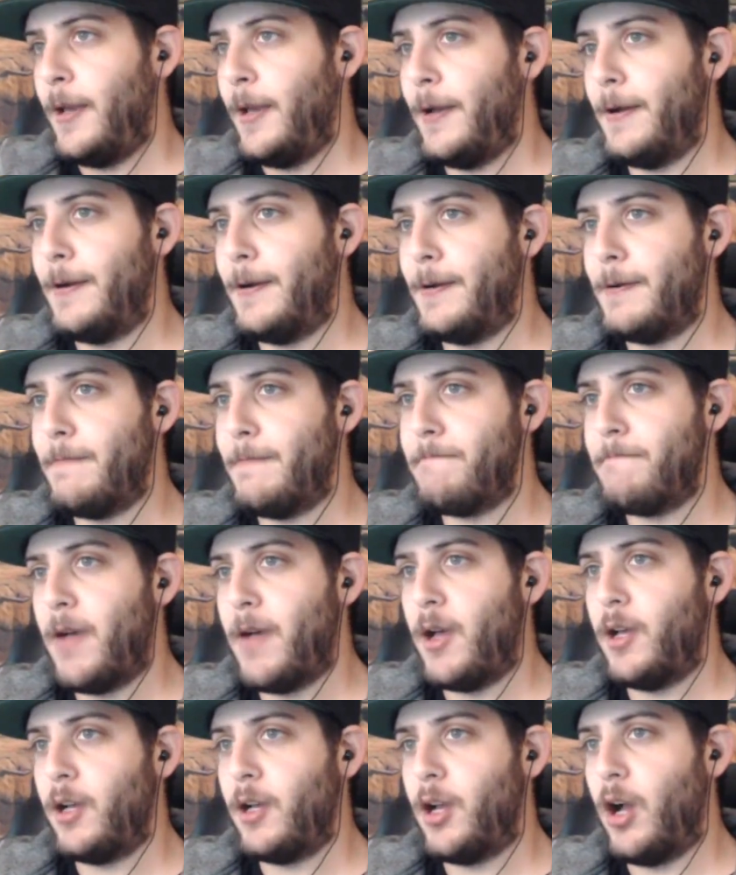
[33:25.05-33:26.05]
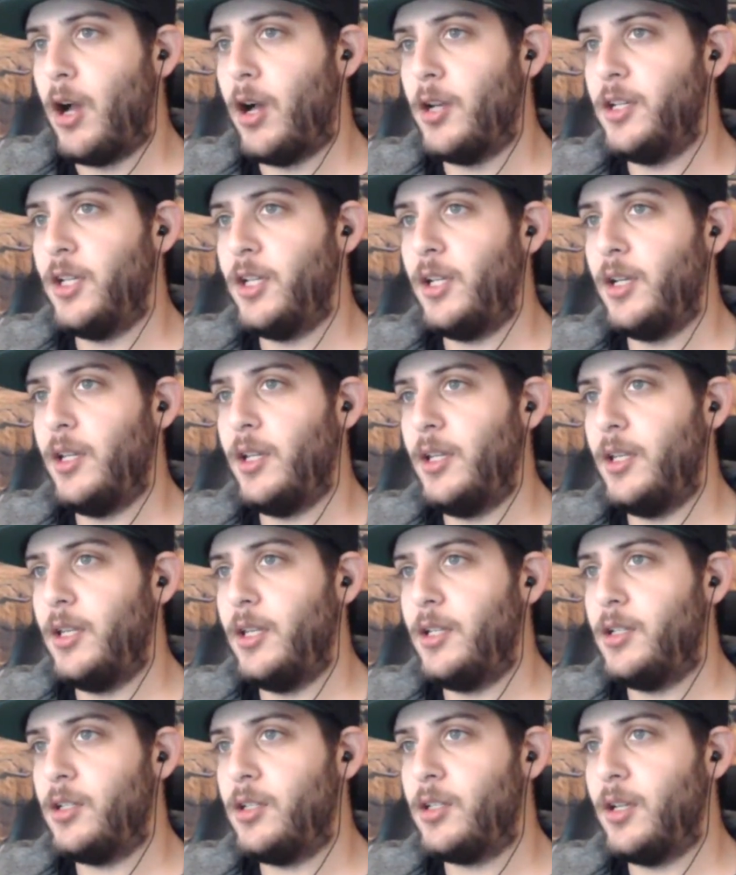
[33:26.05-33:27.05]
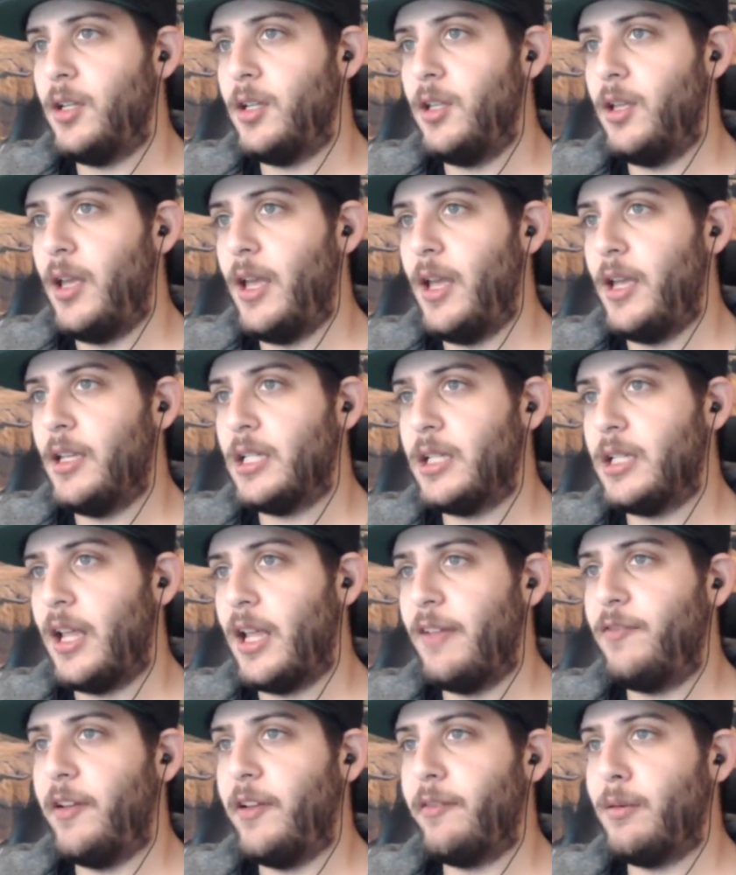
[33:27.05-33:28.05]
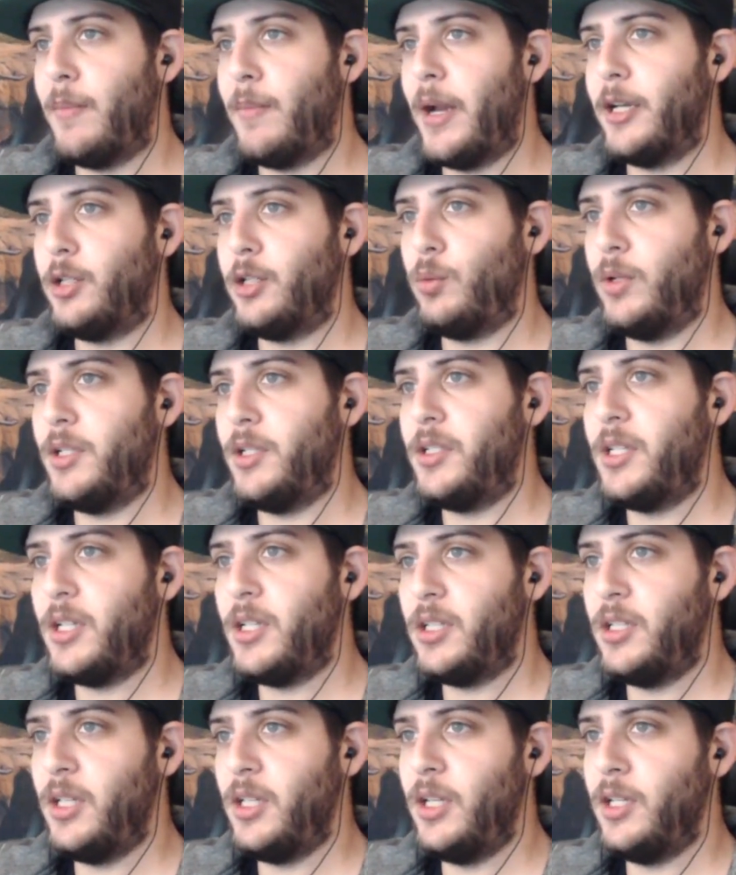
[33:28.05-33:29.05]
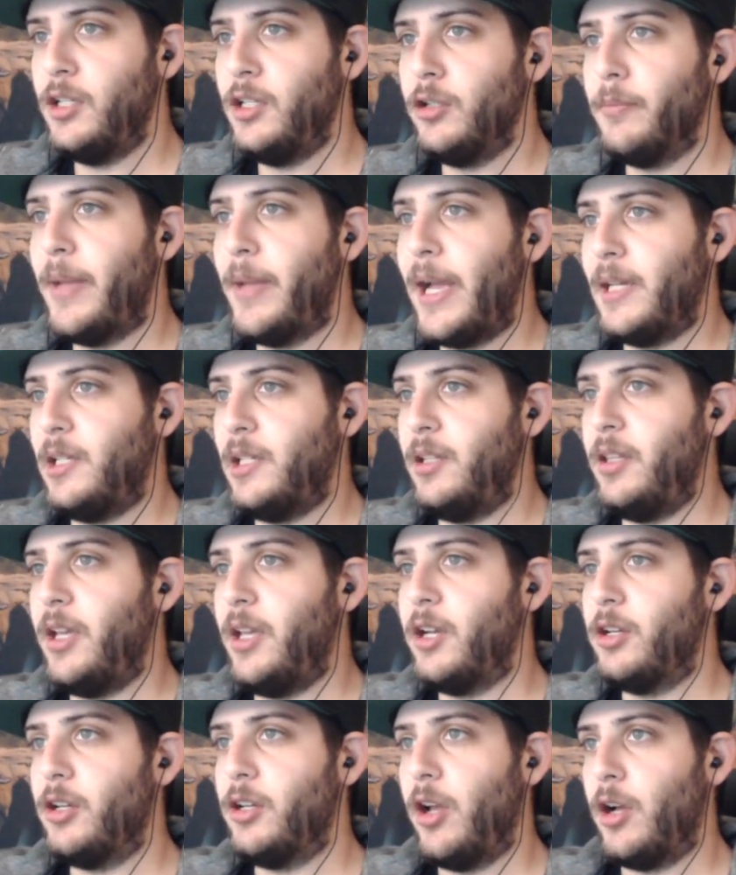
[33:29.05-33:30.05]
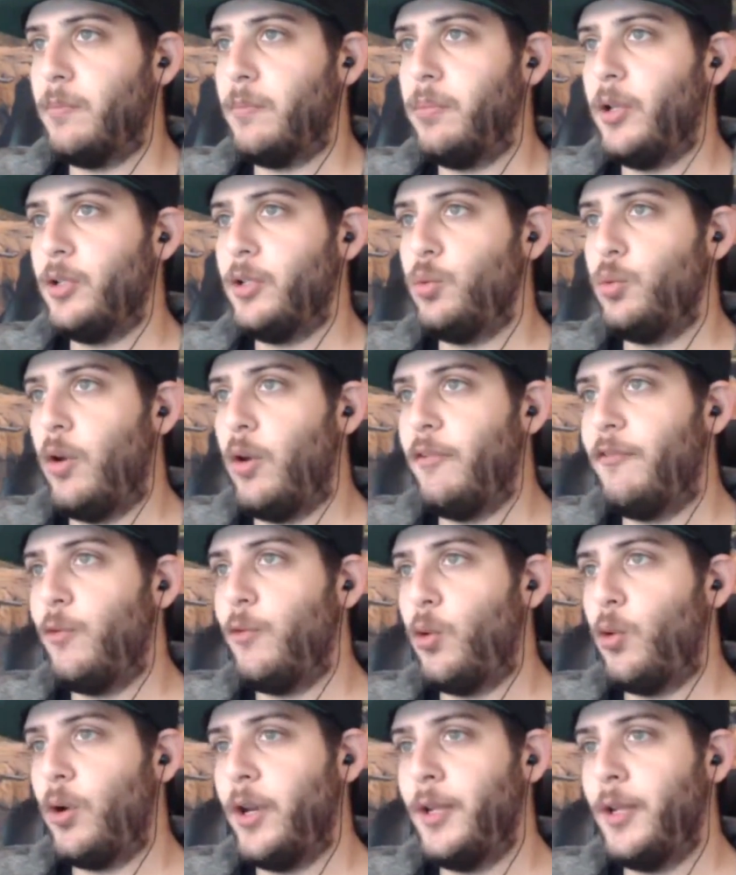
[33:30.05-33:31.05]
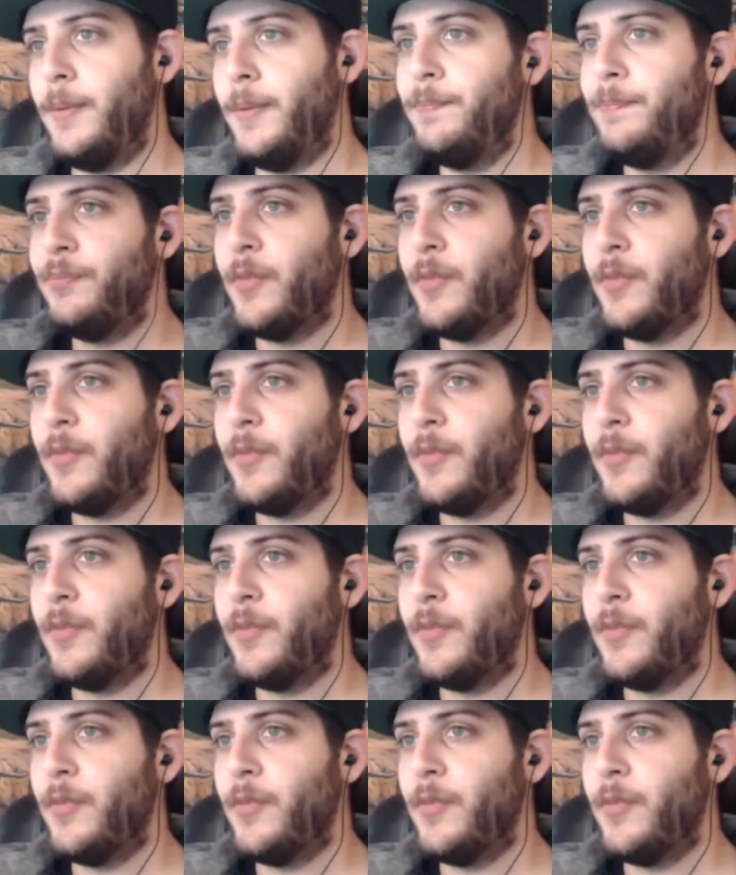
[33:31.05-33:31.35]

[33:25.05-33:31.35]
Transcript: Condit is a slight favorite, -160. Neil Magny, the underdog, +140.